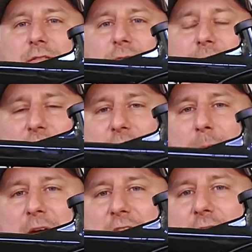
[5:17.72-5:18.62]
front to
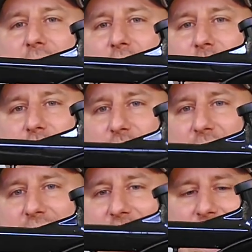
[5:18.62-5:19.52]
back of the
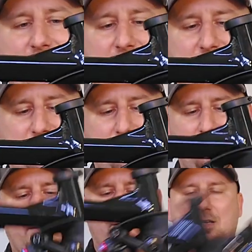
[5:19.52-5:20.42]
Trek Ticket S,
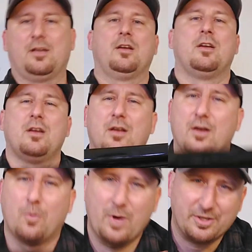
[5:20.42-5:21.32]

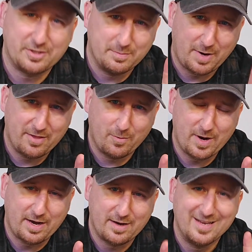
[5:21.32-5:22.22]
which, by the
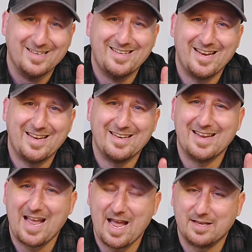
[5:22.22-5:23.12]
way, Ticket
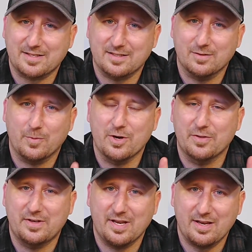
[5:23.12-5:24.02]
S. We know
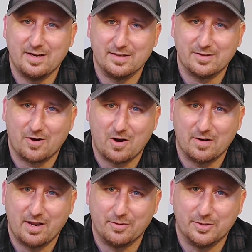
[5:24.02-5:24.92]
the Ticket is their
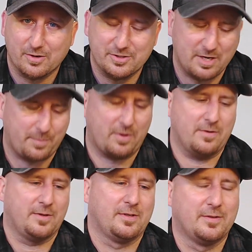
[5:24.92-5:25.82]
hardtail dirt jumper.
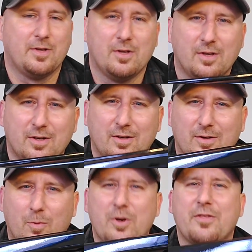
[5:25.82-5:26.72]

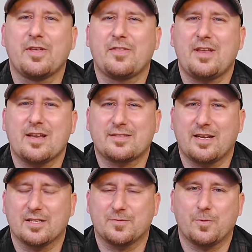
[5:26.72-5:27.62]
What do you think the S
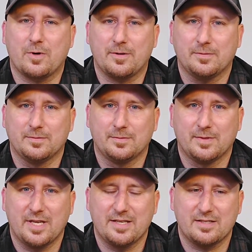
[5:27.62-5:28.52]
stands for?
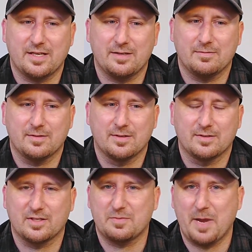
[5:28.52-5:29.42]
Is it
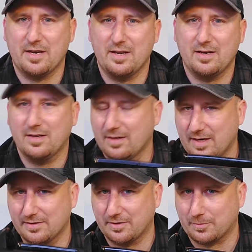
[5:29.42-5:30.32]
suspended,
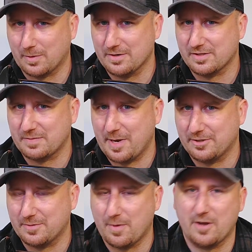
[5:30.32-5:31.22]
because it's a rear
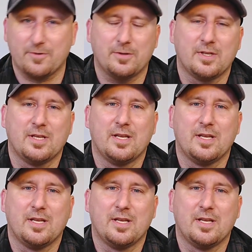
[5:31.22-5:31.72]
suspension model?